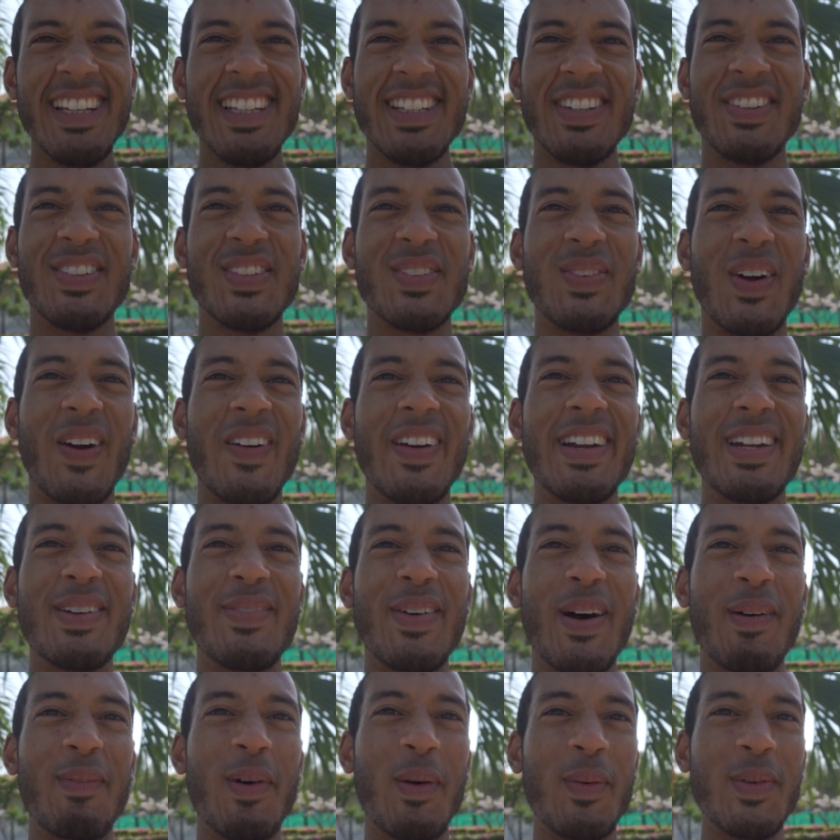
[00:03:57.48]
She was worried
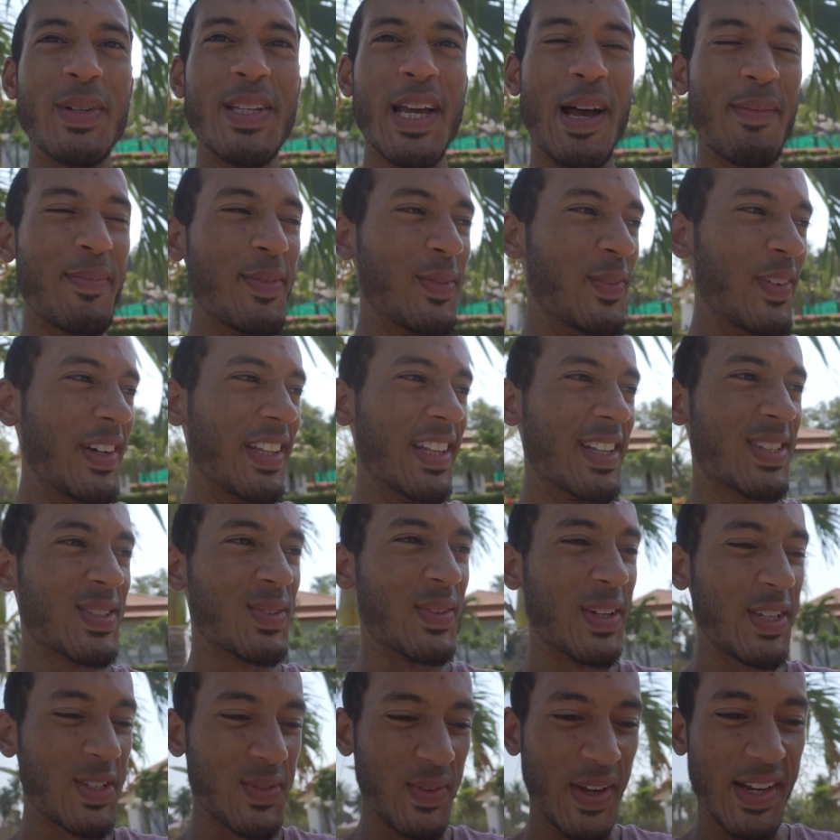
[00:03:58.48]
about what would happen when the
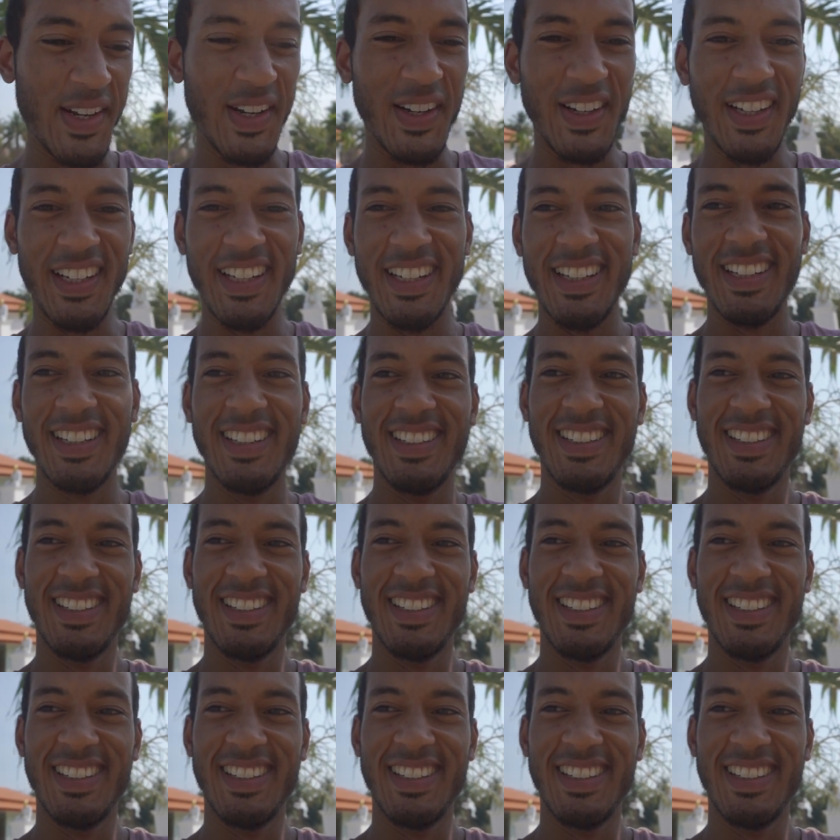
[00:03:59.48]
switch went on.